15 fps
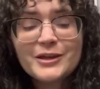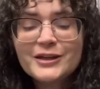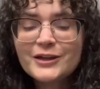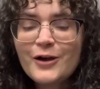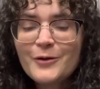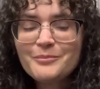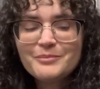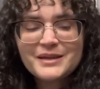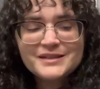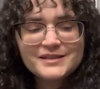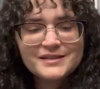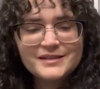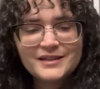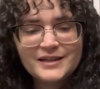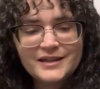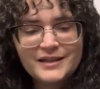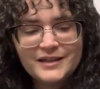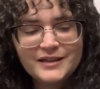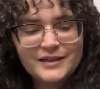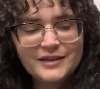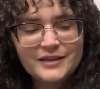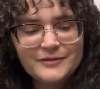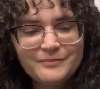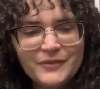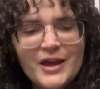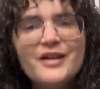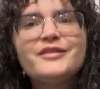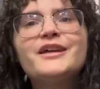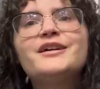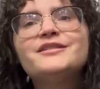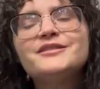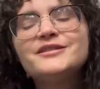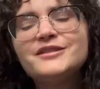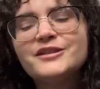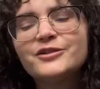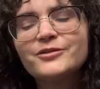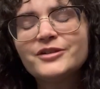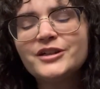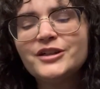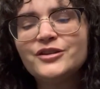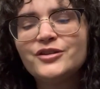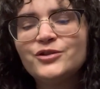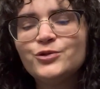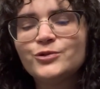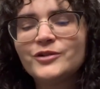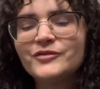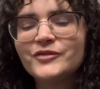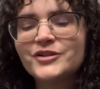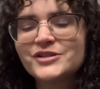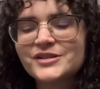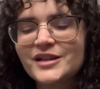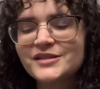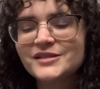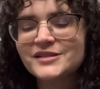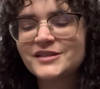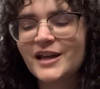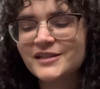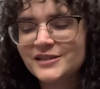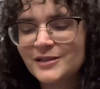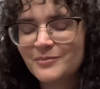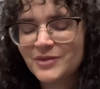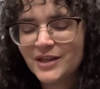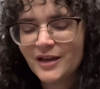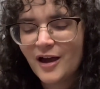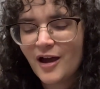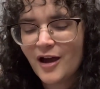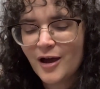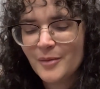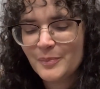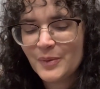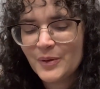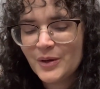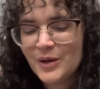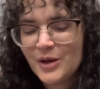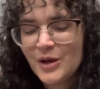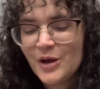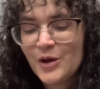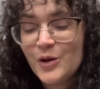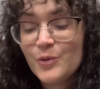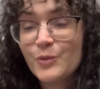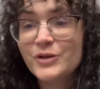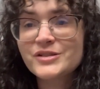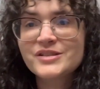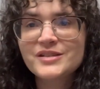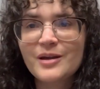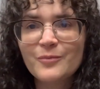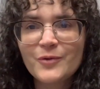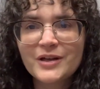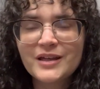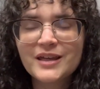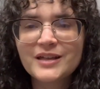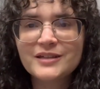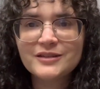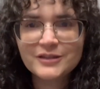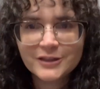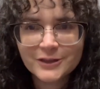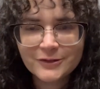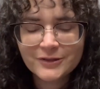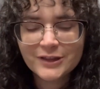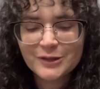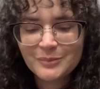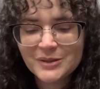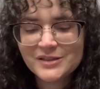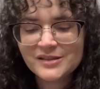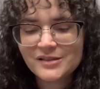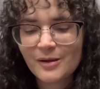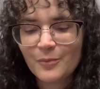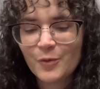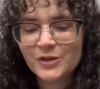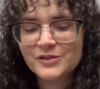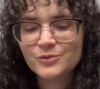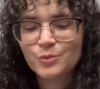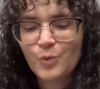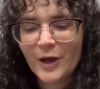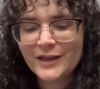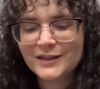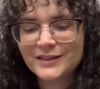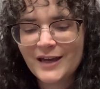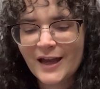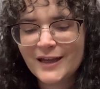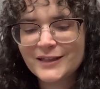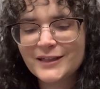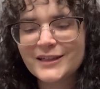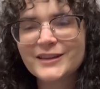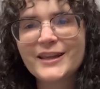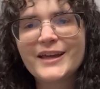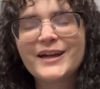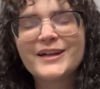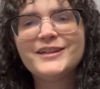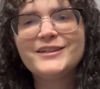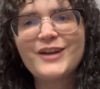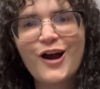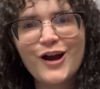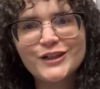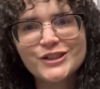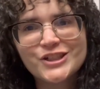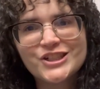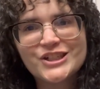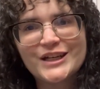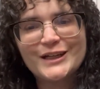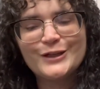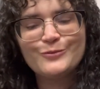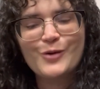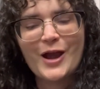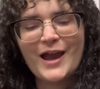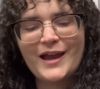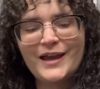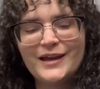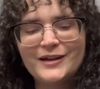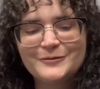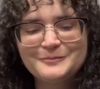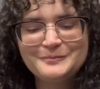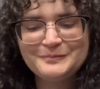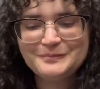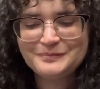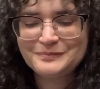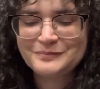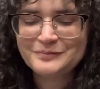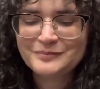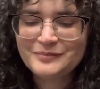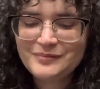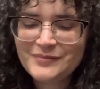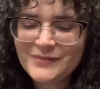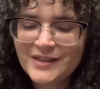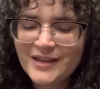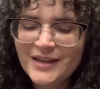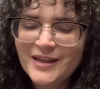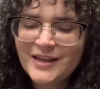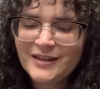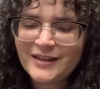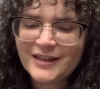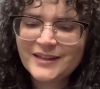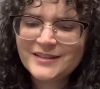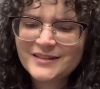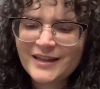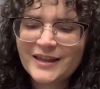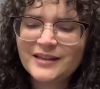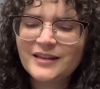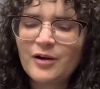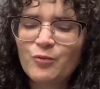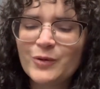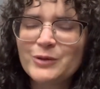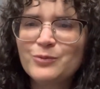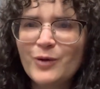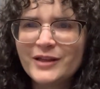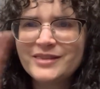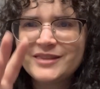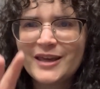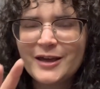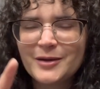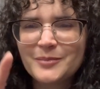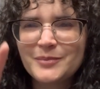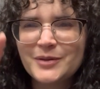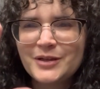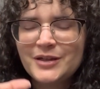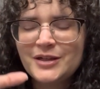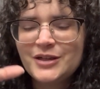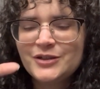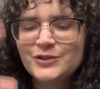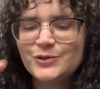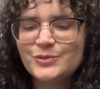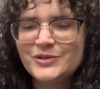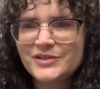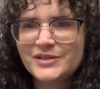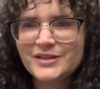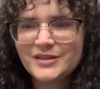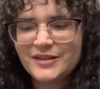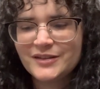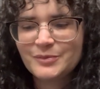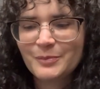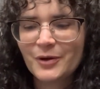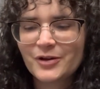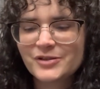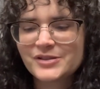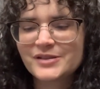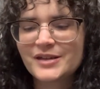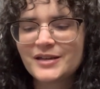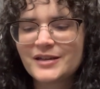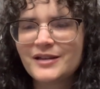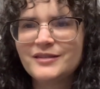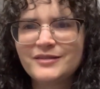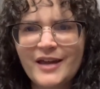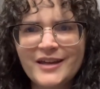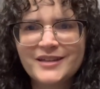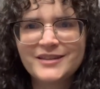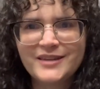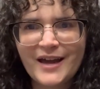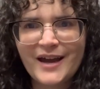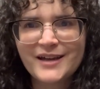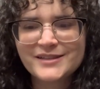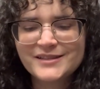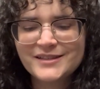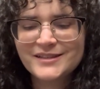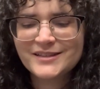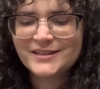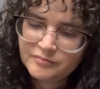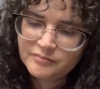all misty. Like literally the universe has set something up where someone can literally be someone's white knight in like a non-shitty way. Like it's like we want them to see this person like this.